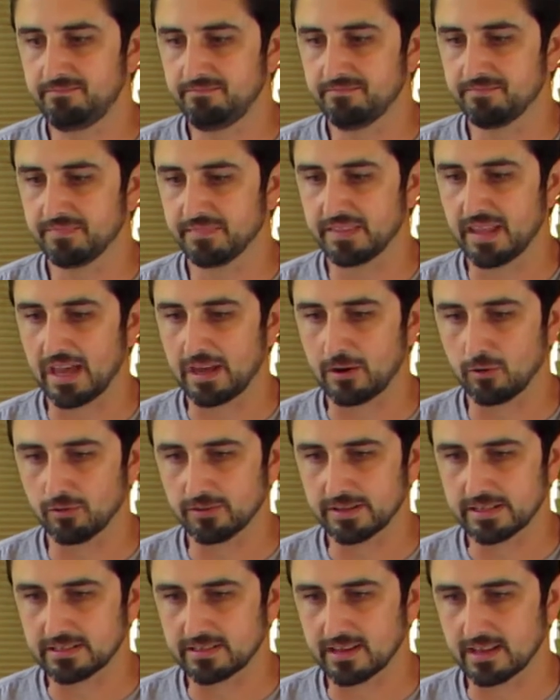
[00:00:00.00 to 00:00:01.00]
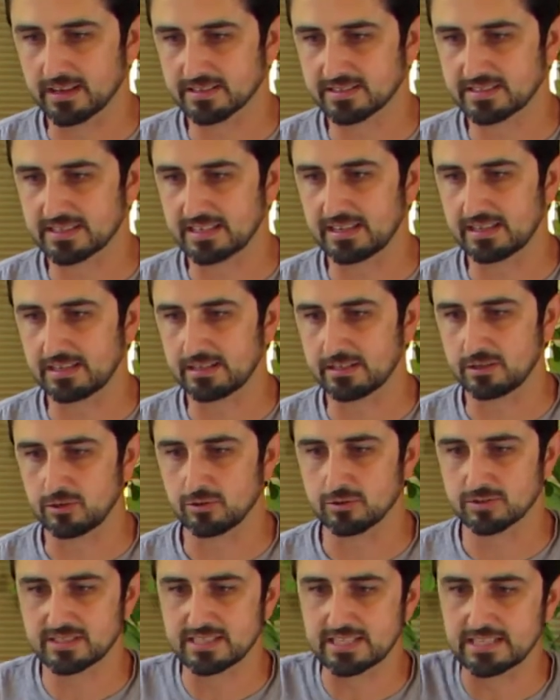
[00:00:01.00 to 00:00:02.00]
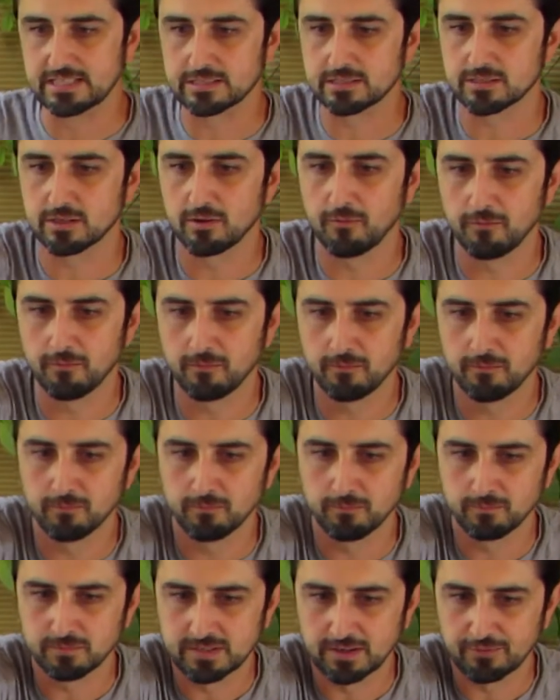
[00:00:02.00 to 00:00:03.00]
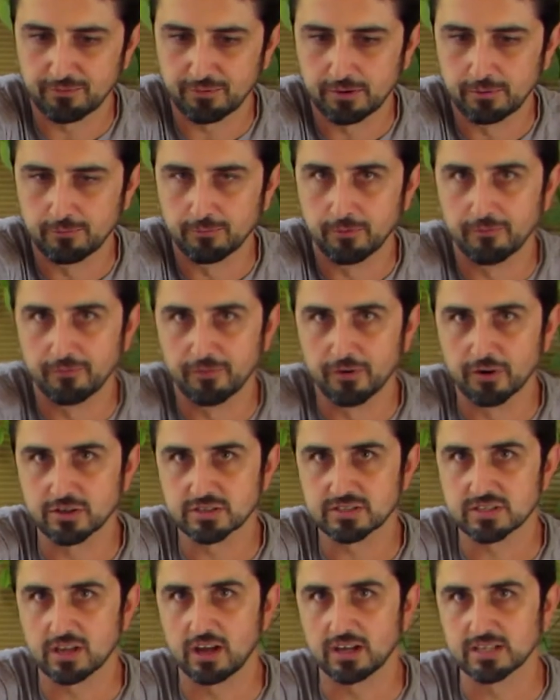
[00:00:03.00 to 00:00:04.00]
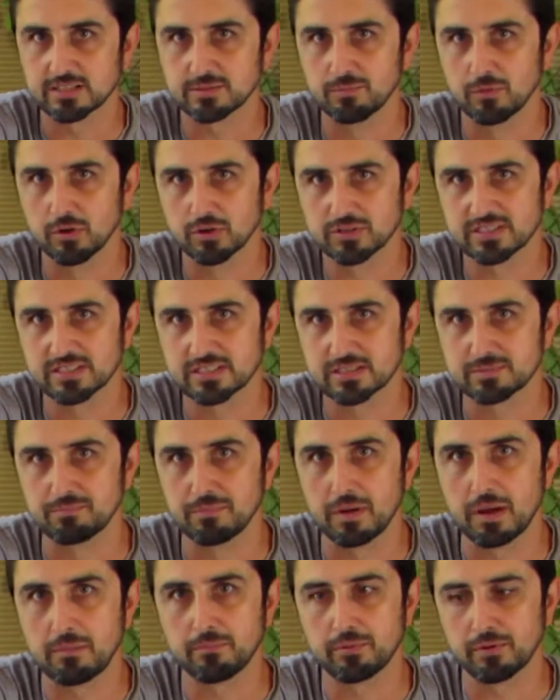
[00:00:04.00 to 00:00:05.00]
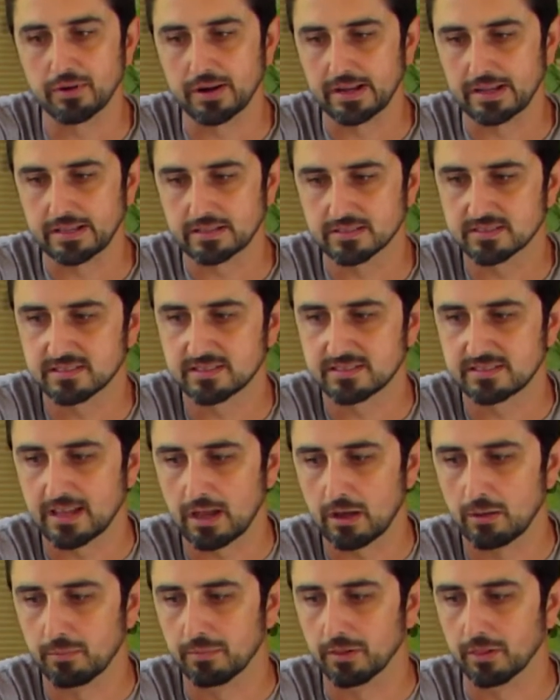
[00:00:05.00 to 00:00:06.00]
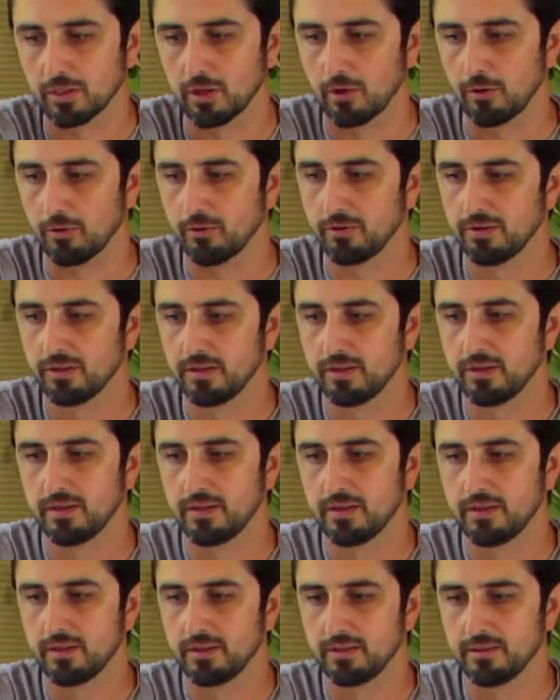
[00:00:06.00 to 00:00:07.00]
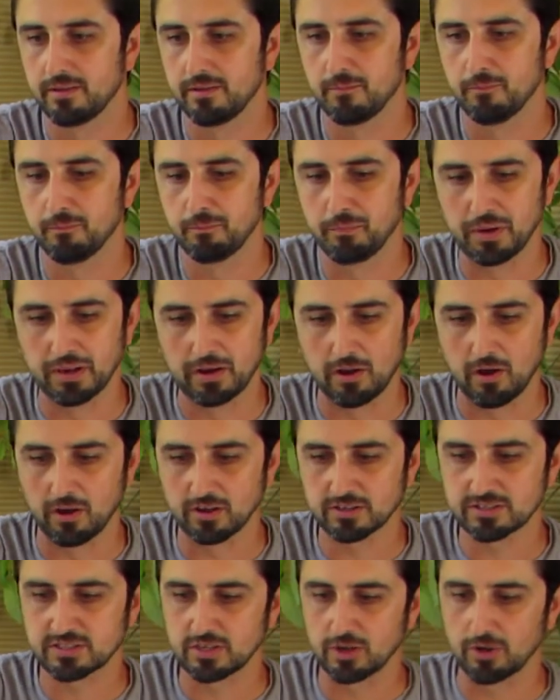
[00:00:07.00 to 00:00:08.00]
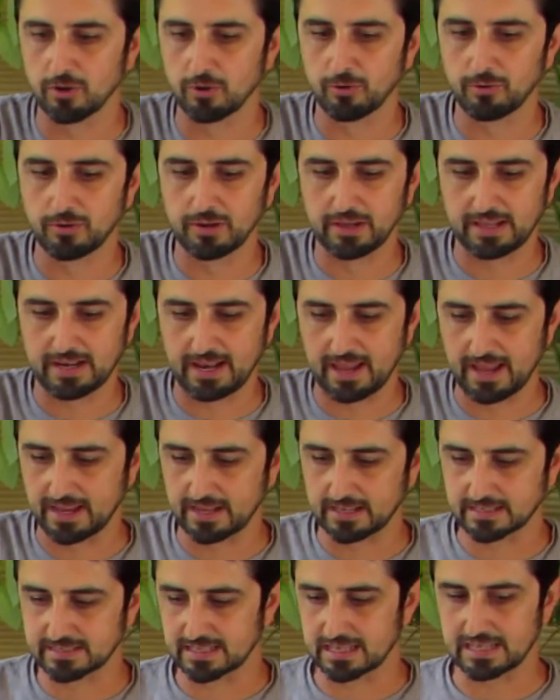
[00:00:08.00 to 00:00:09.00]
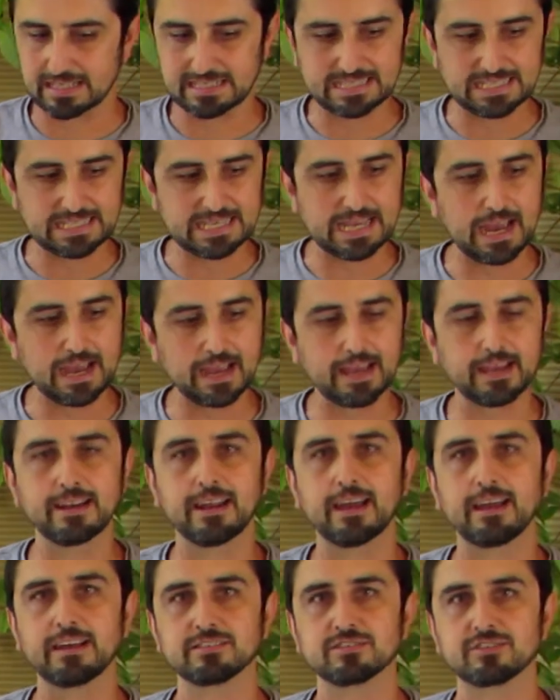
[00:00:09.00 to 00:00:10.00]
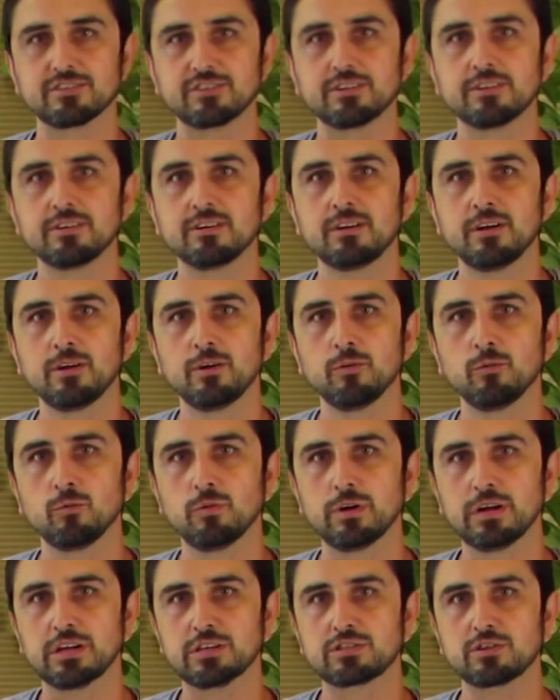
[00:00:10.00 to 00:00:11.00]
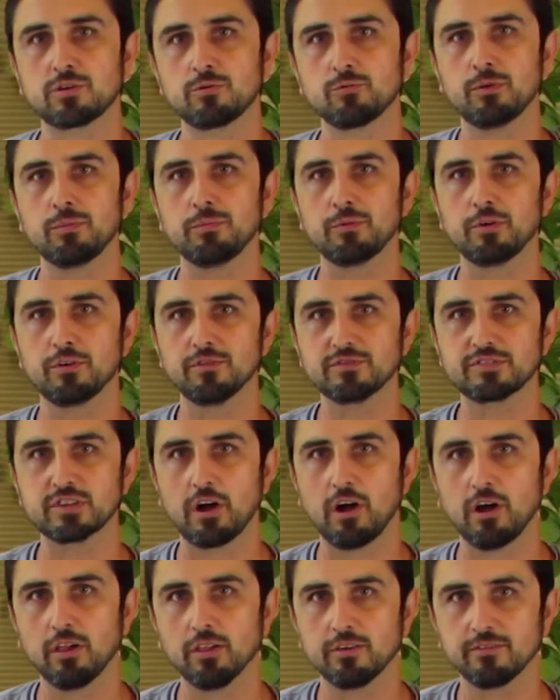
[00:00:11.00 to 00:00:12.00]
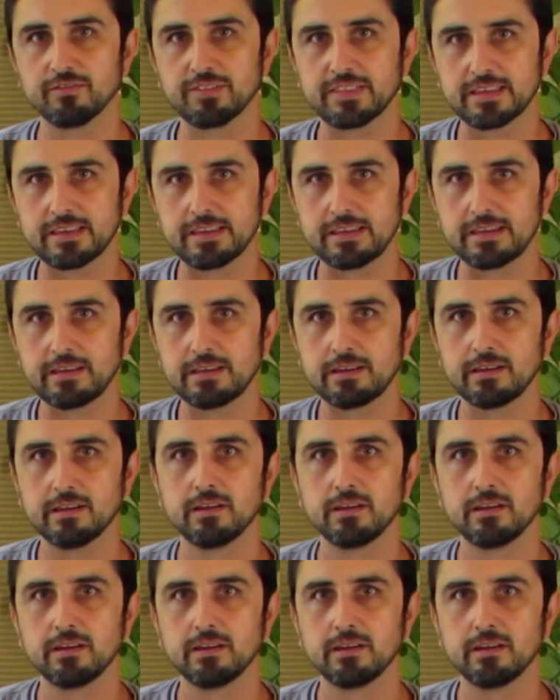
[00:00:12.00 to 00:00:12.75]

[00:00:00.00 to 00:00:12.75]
not only does it use these different reverse osmosis membranes down below, but also it has a deionizer which removes all of the